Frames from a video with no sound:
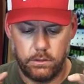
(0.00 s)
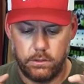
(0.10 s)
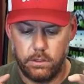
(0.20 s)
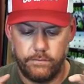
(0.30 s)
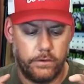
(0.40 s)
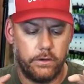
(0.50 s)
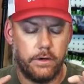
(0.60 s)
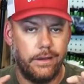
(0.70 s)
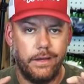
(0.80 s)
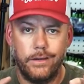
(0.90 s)
of your
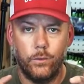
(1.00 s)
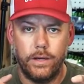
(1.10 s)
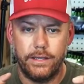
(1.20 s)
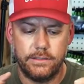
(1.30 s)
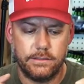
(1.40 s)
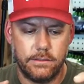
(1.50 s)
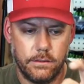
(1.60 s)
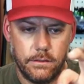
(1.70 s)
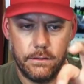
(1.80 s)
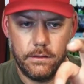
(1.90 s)
egg weights.
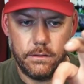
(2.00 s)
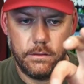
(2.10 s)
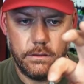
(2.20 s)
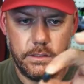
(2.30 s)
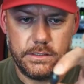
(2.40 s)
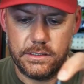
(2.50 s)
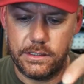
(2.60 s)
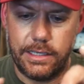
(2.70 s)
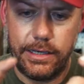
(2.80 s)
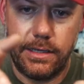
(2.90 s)
This is
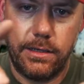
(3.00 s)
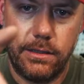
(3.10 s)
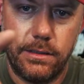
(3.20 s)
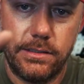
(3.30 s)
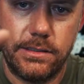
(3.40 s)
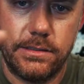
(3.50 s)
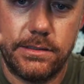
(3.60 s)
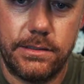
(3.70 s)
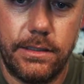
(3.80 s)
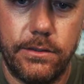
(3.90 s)
lead, this is
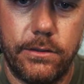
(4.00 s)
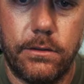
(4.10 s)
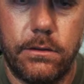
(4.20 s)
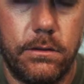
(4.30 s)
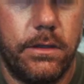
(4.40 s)
steel,